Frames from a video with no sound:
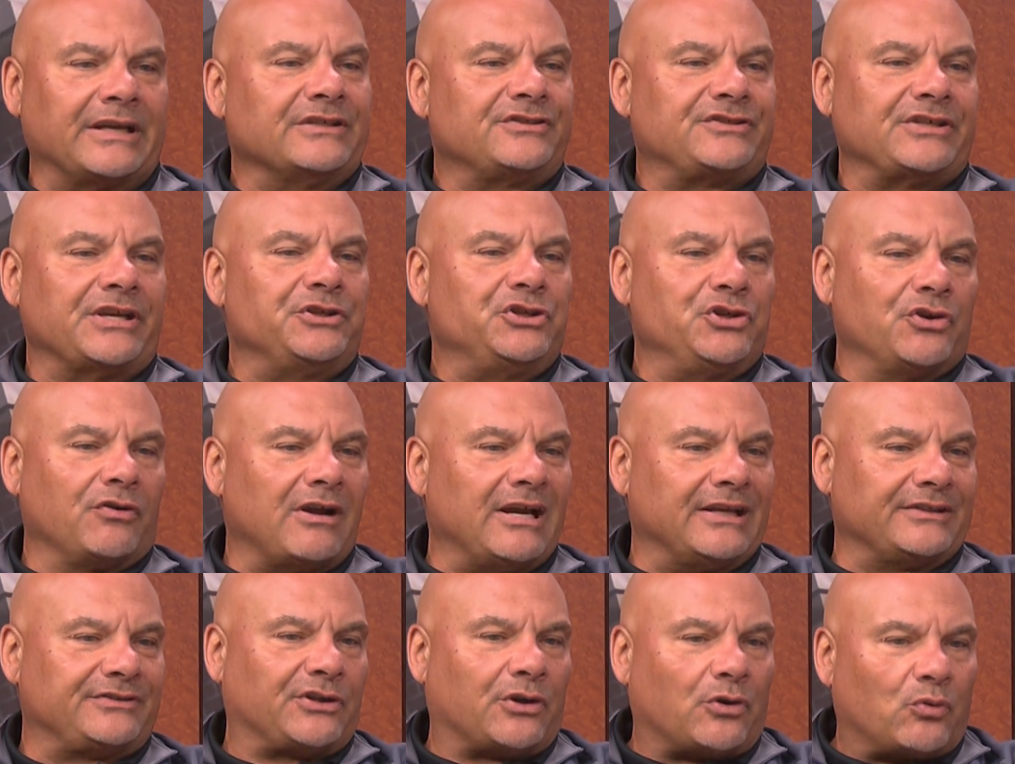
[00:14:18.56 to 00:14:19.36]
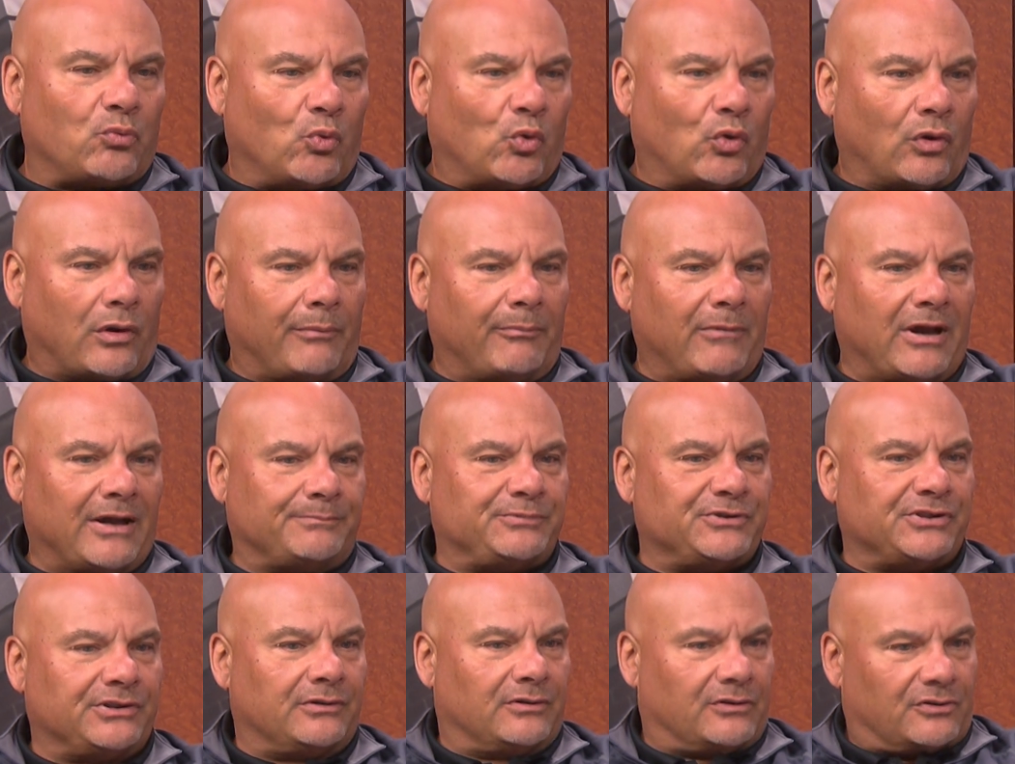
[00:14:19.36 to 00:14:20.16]
I said, you're out there in
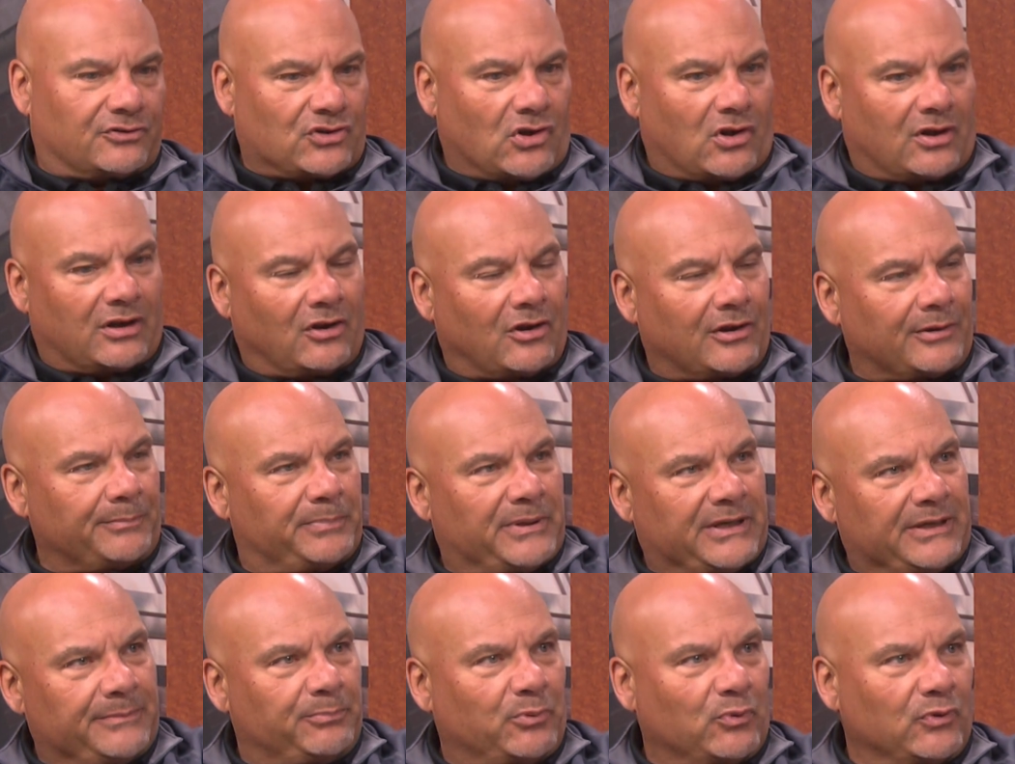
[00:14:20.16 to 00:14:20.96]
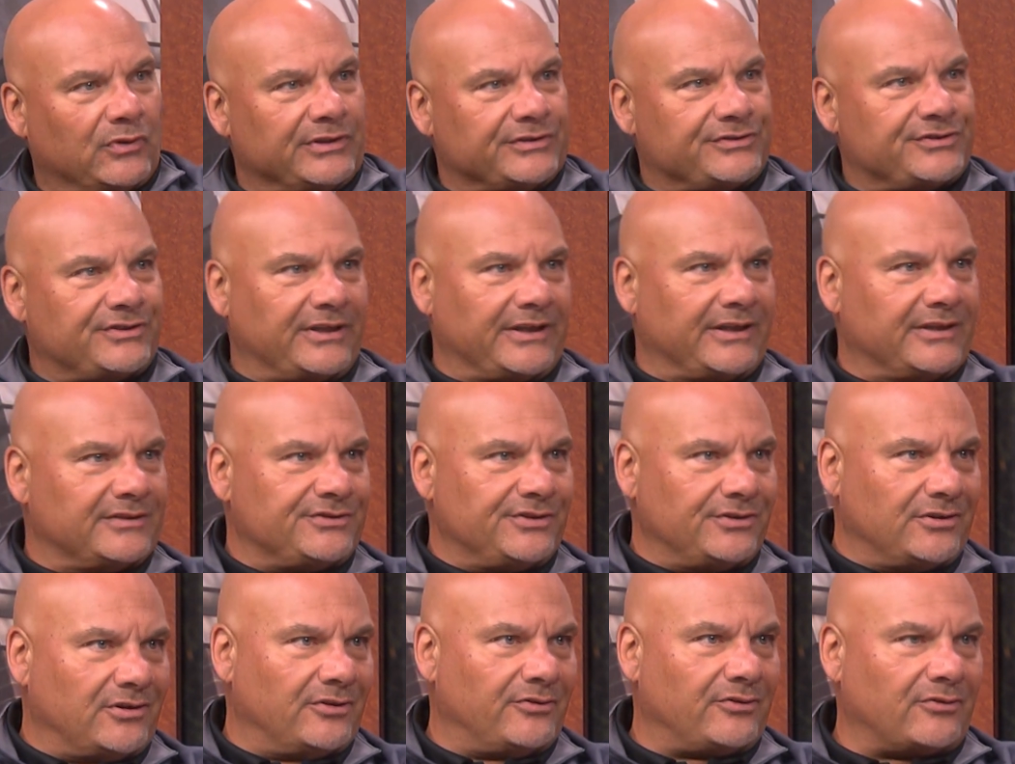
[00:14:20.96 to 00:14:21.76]
warm-ups, and there's not a lot of people in the stands.
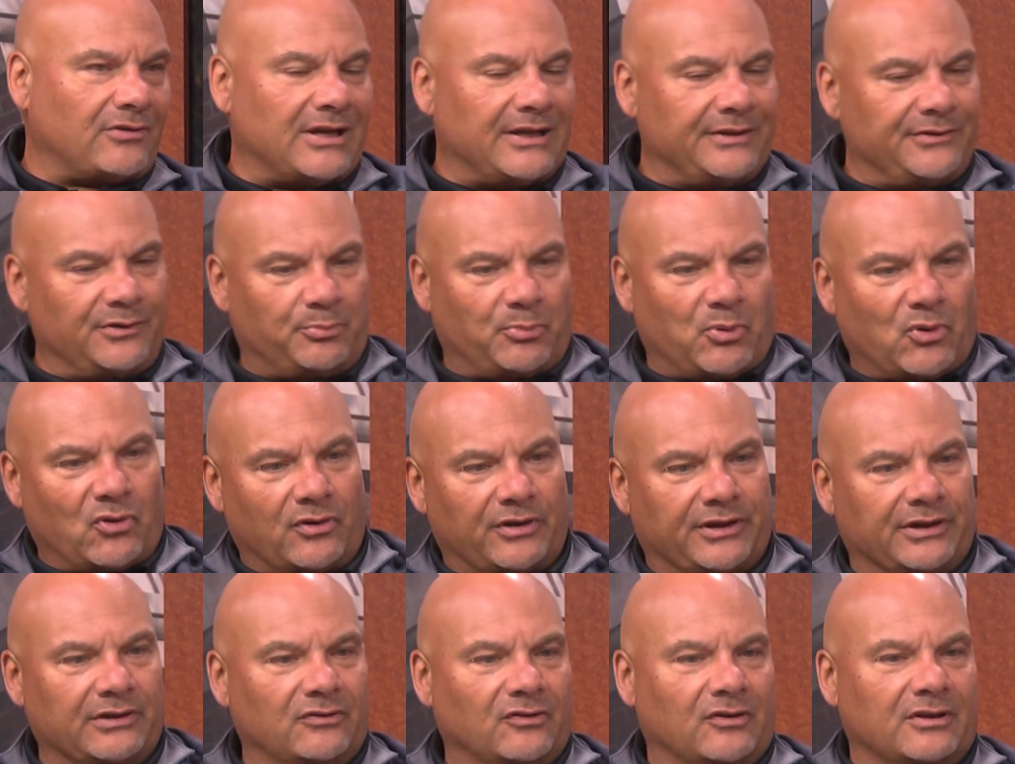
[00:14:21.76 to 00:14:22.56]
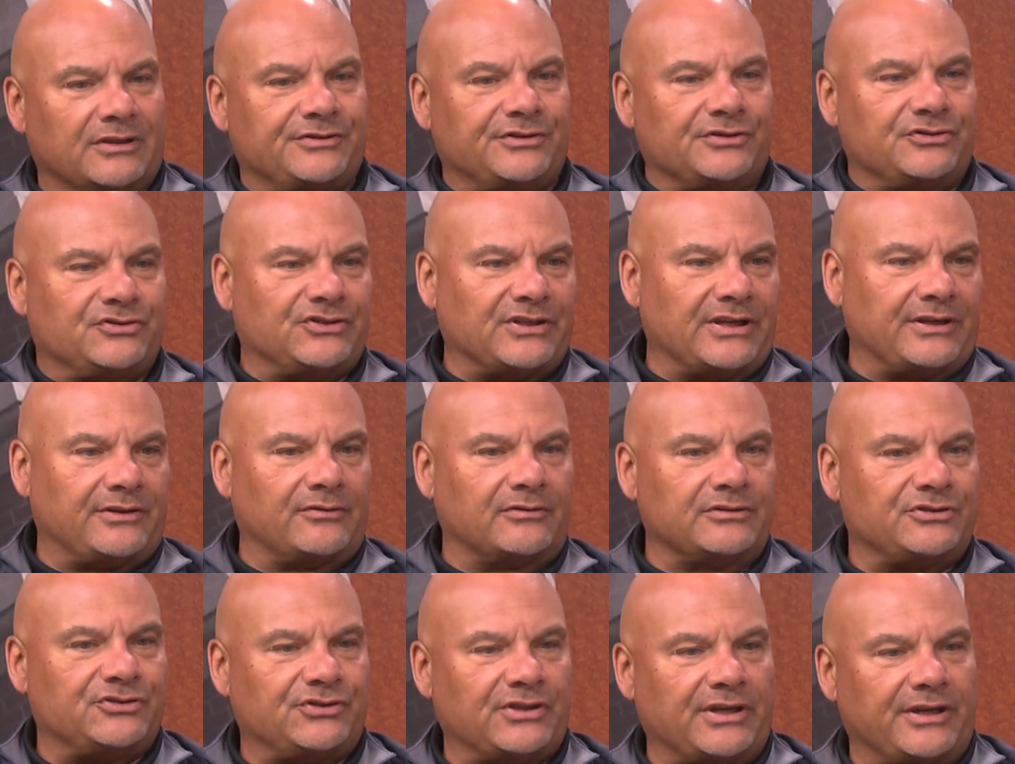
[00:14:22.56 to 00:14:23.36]
They're out in the parking lots, et
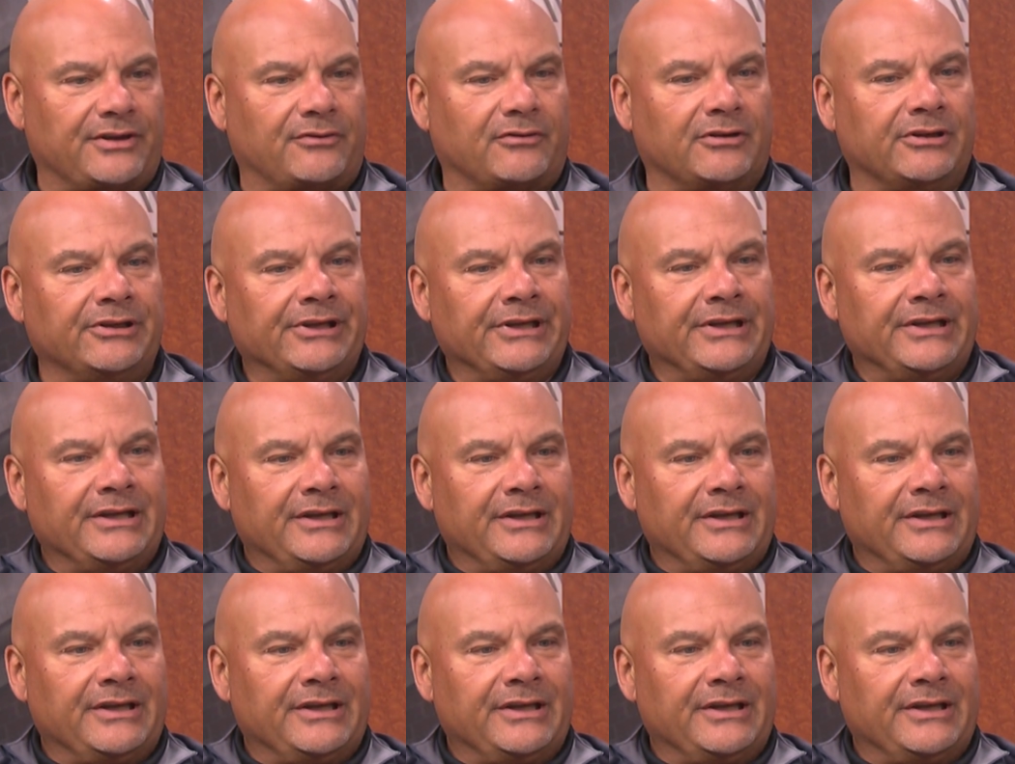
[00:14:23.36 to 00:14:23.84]
cetera, et cetera.